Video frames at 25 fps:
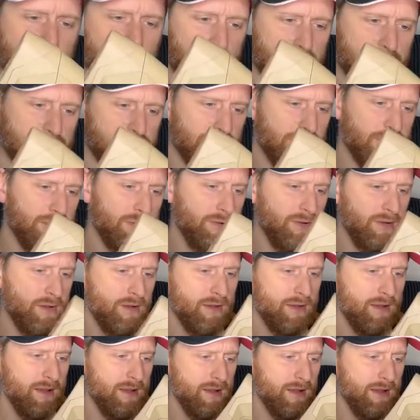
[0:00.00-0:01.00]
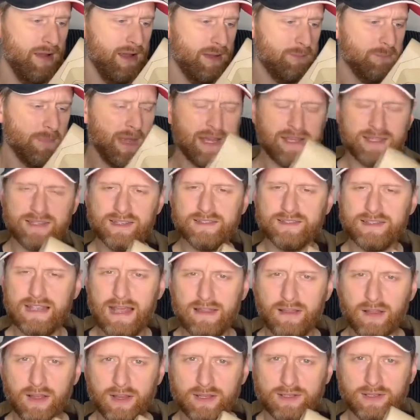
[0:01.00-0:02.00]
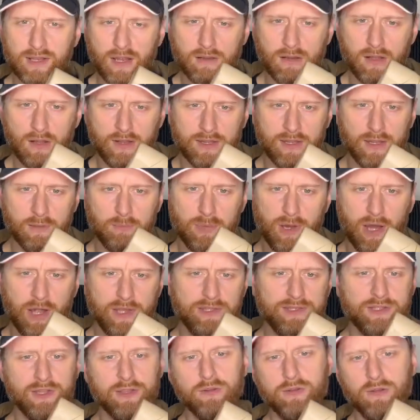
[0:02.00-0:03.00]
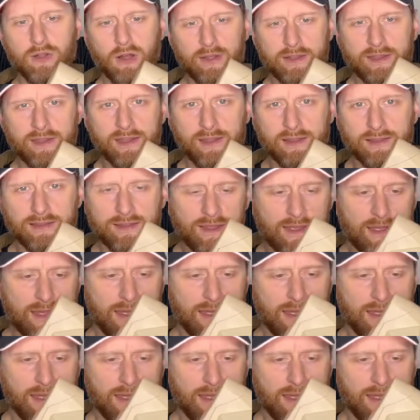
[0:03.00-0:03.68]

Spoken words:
It makes it sound like I don't like it, but I do like it.